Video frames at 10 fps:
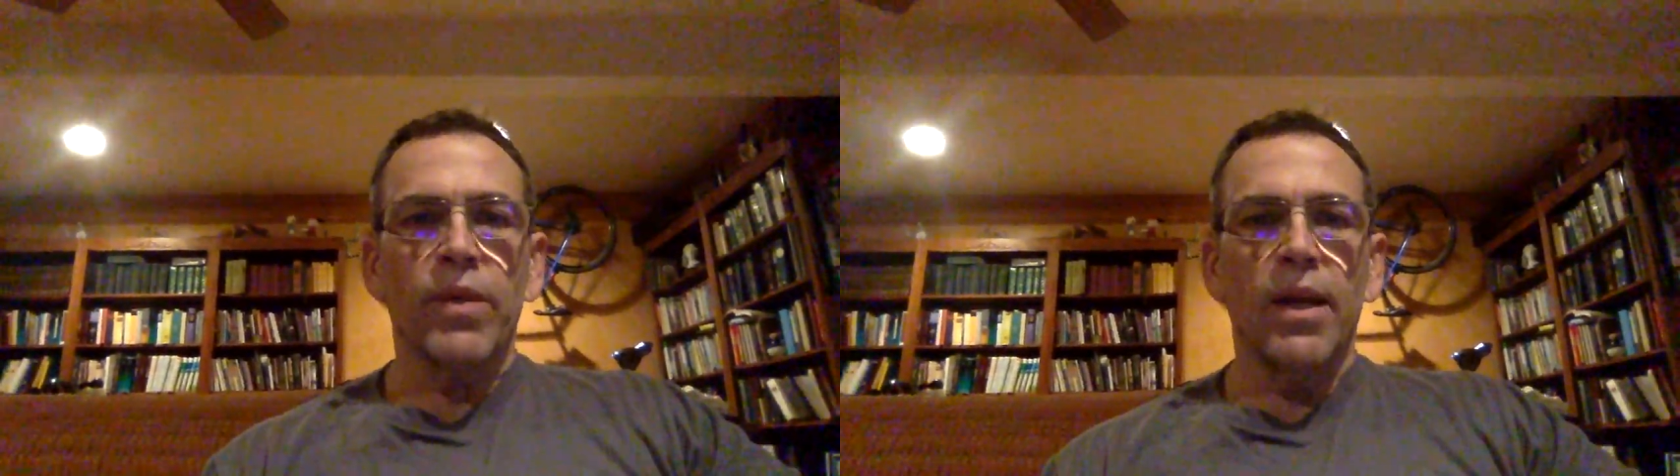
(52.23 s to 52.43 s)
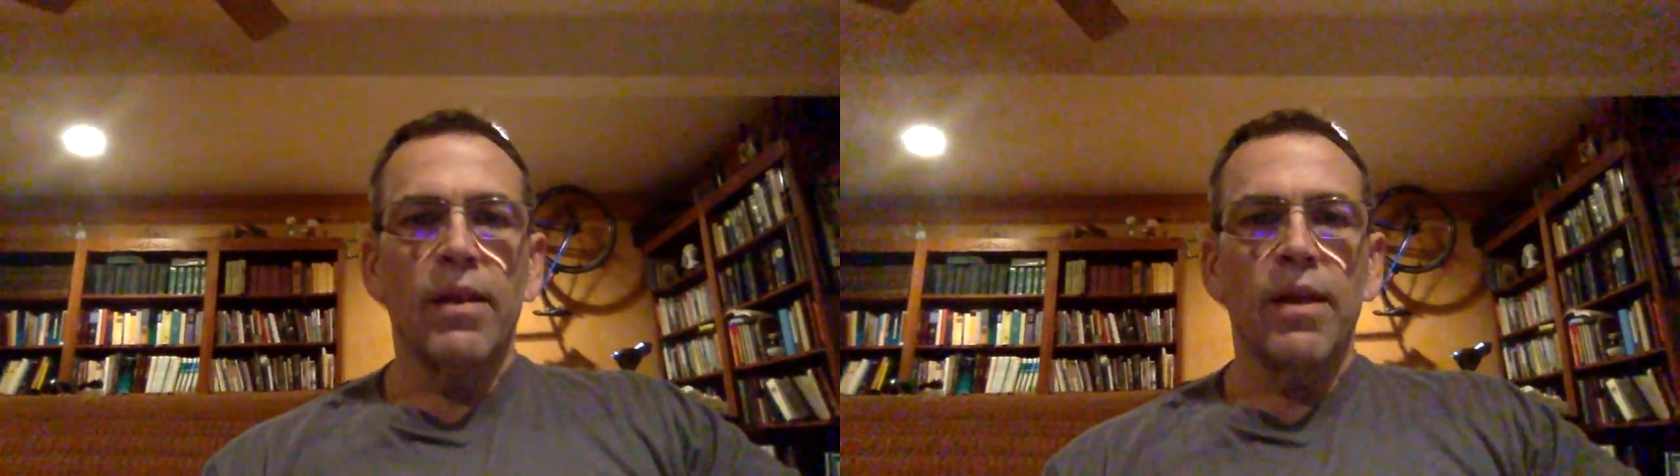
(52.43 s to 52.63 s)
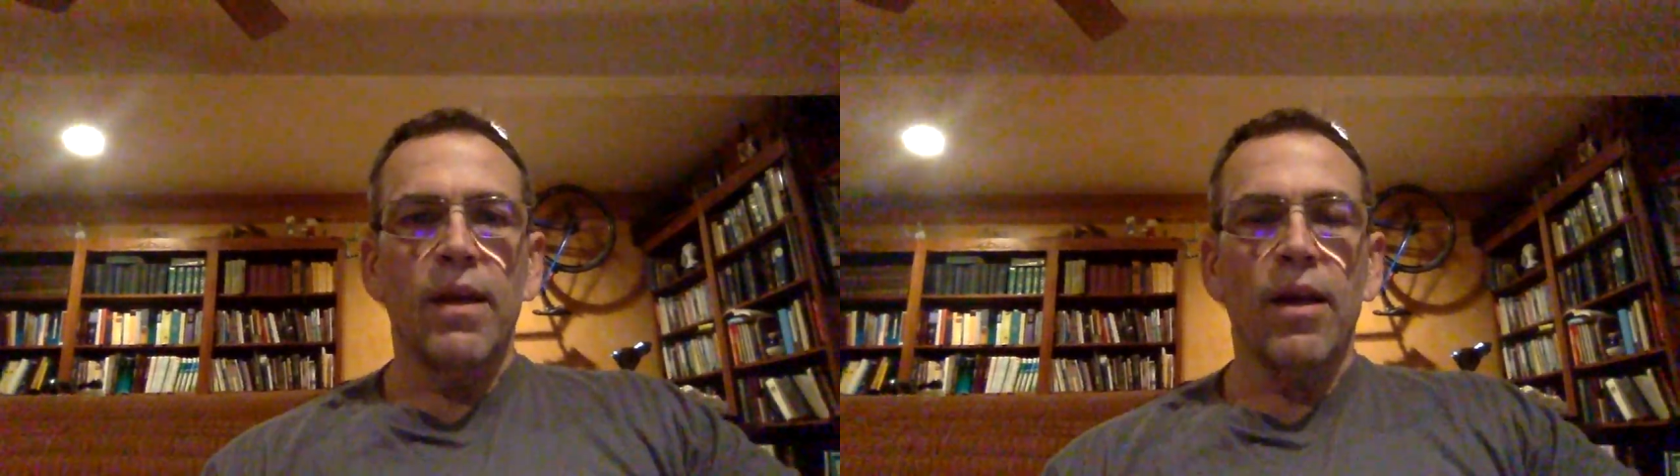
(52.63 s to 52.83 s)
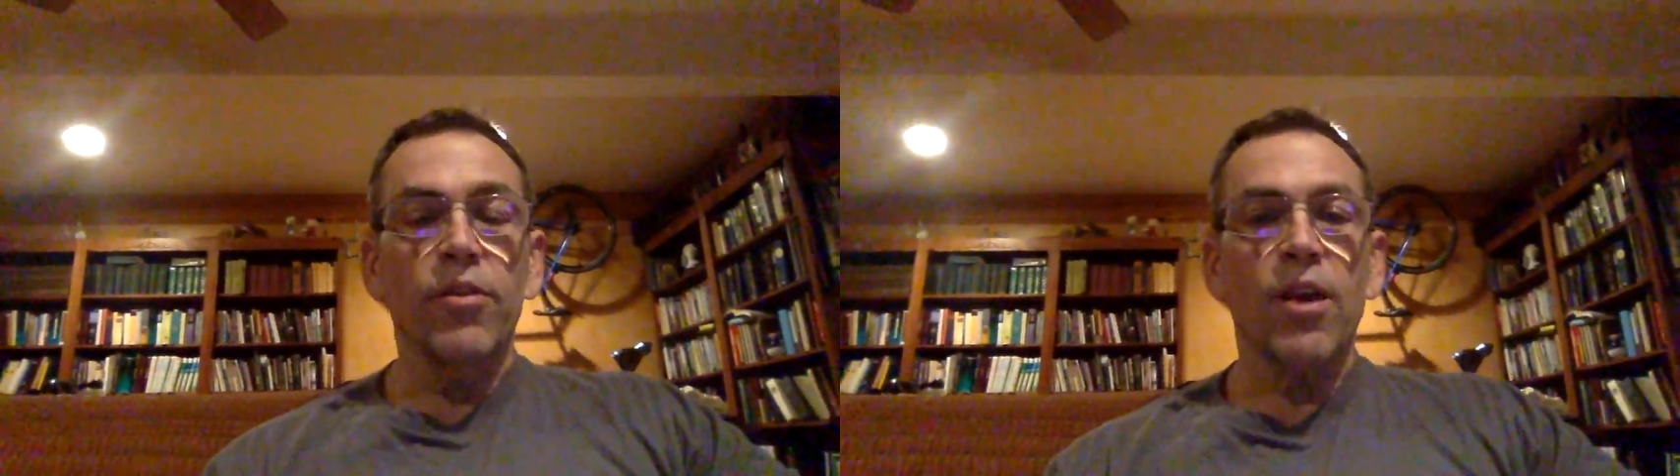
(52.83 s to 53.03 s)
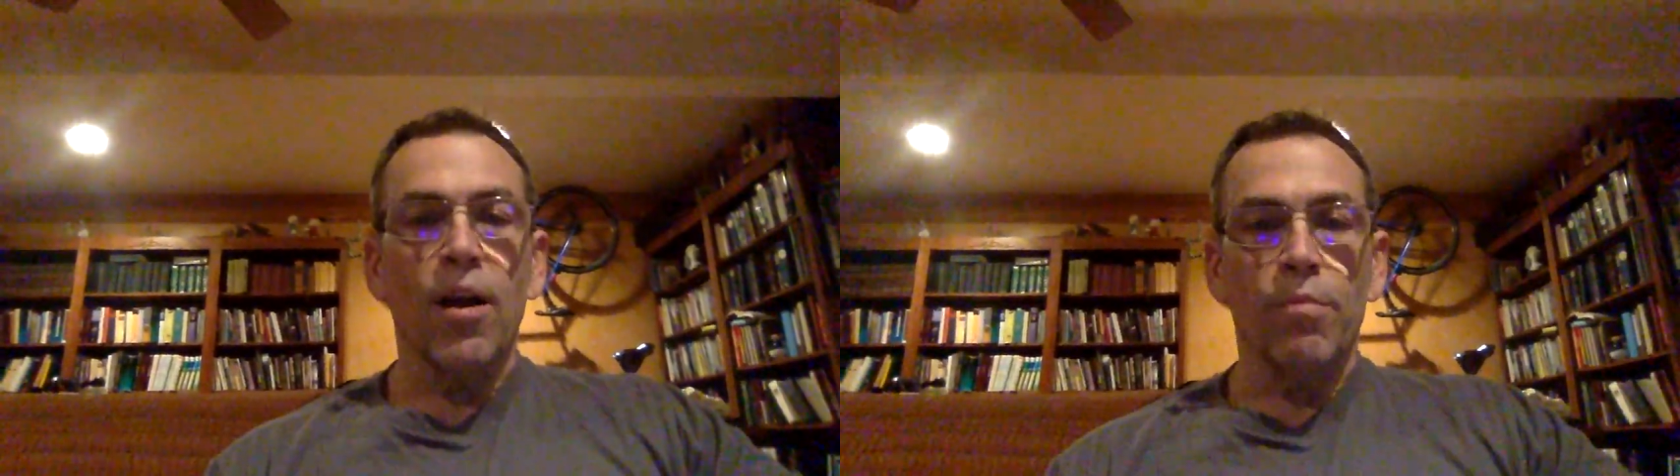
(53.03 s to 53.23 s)
in the
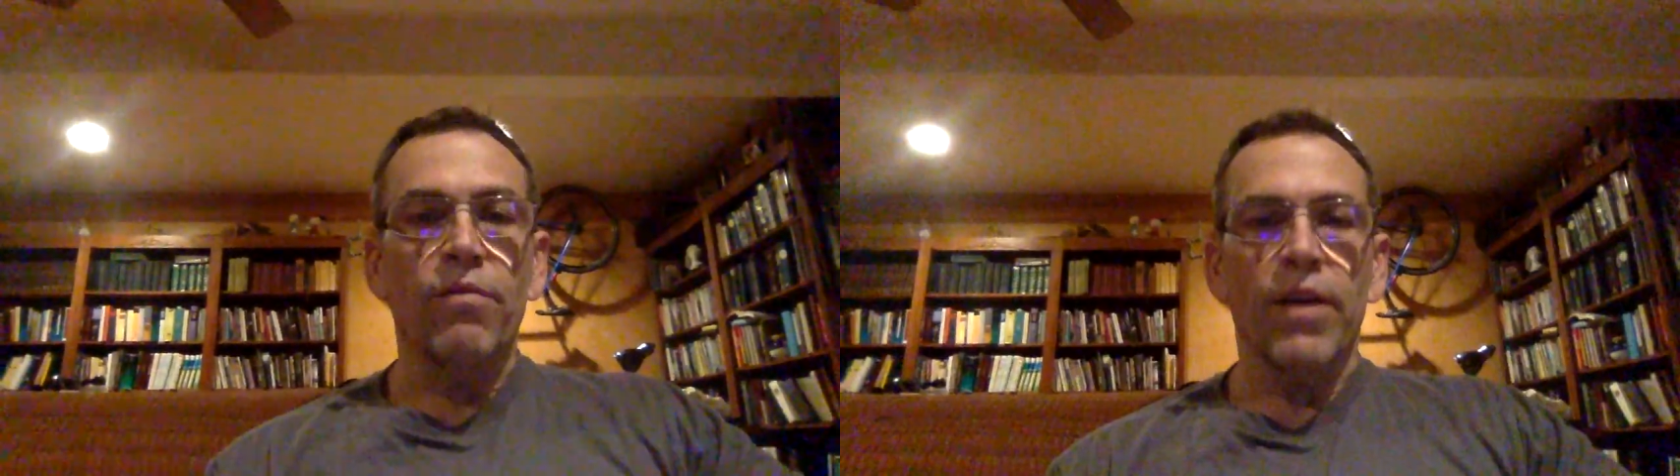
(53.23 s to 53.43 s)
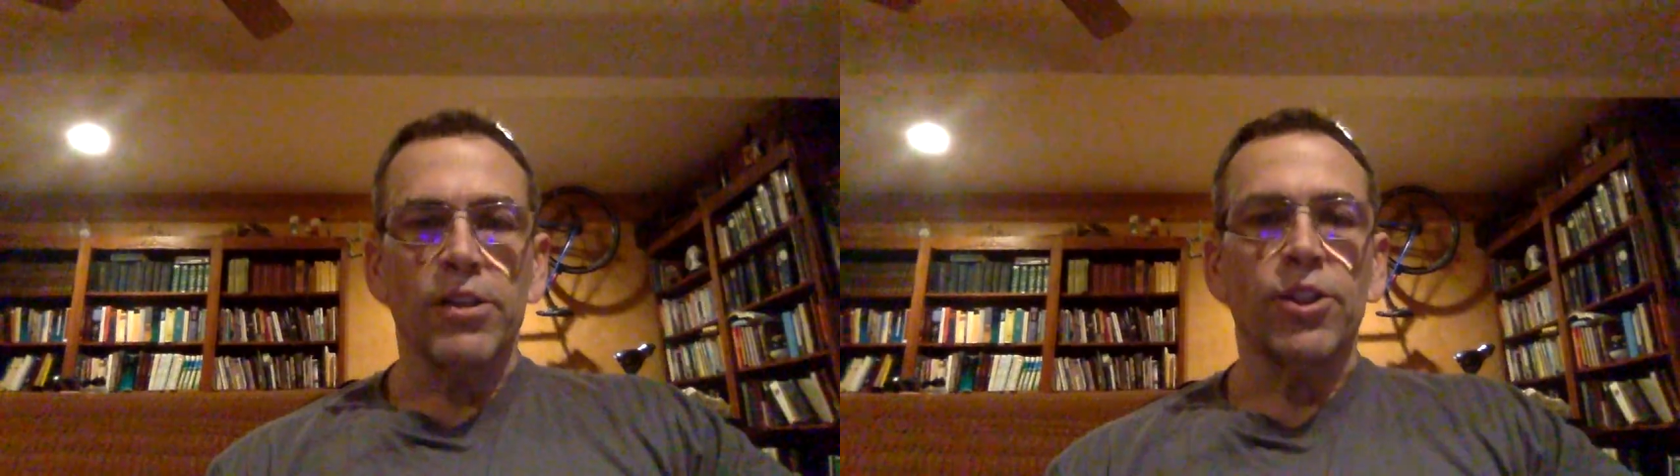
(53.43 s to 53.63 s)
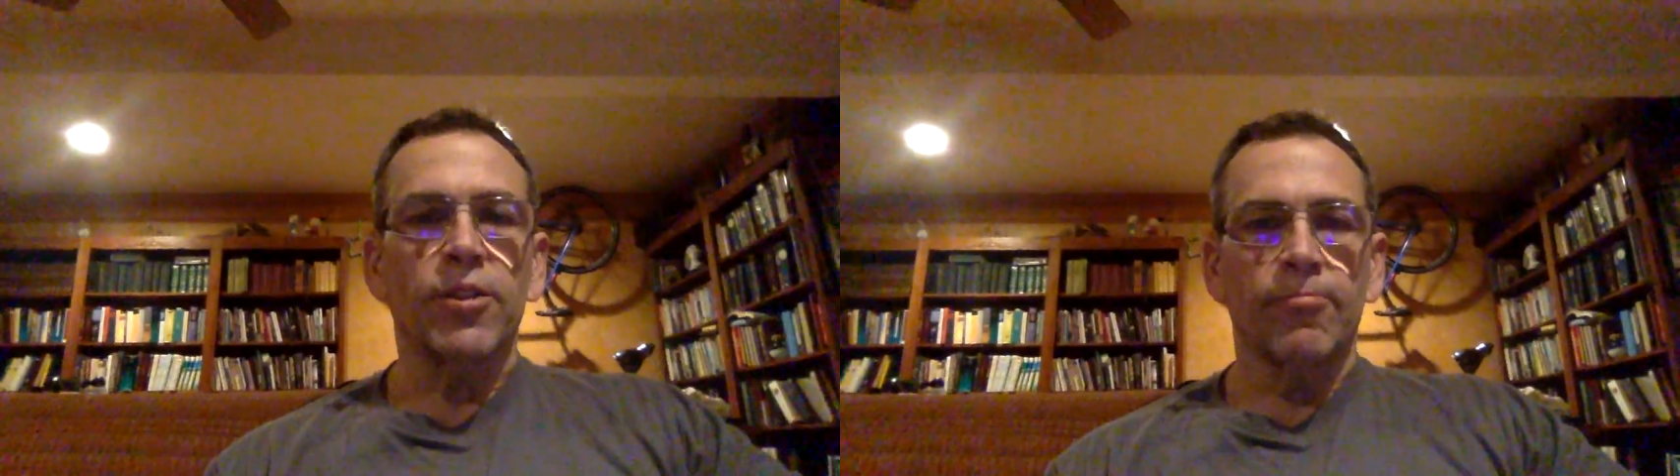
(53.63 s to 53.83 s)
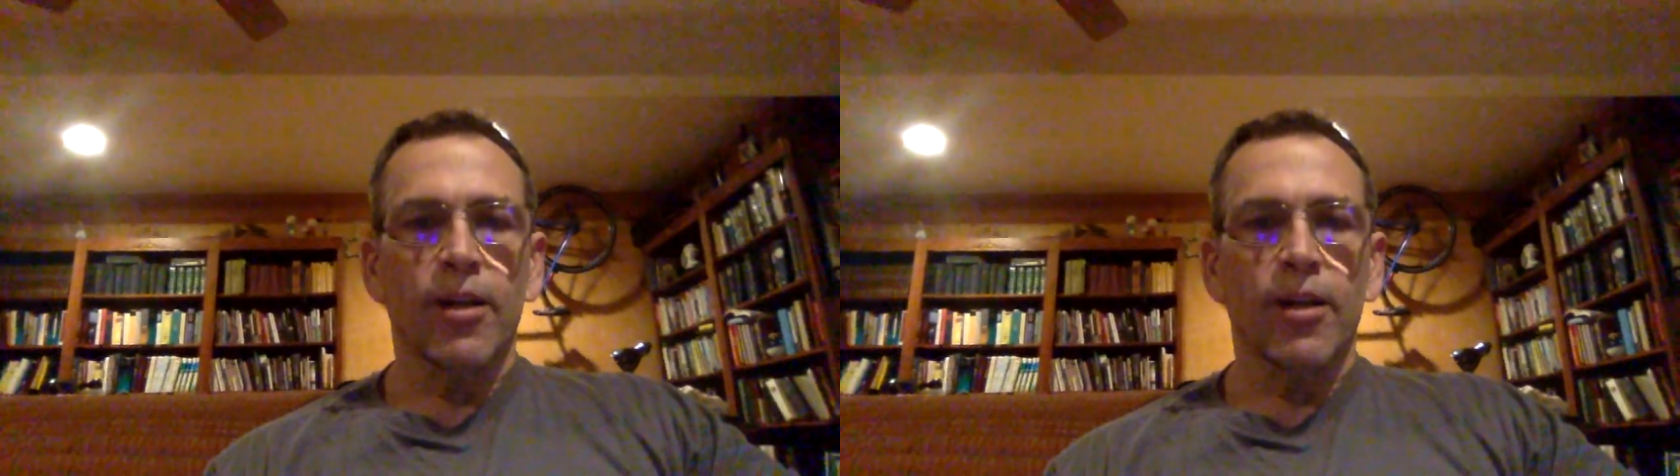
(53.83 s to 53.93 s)
healthcare profession,